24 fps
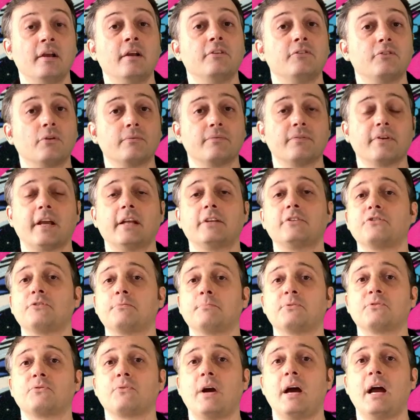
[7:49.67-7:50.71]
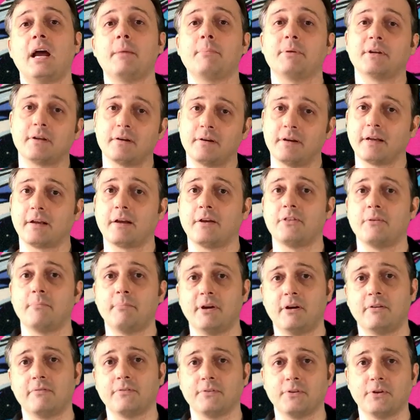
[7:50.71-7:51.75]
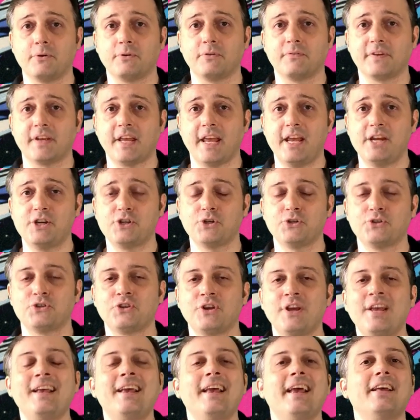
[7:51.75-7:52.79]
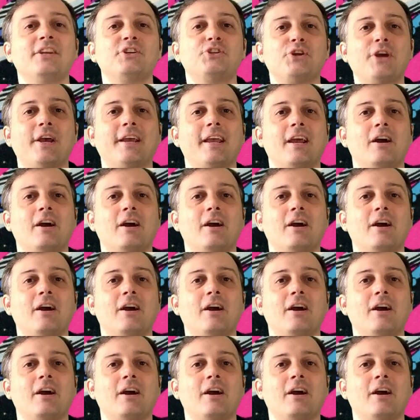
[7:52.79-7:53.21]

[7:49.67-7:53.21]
Don't forget to subscribe and click on the bell for notifications, and check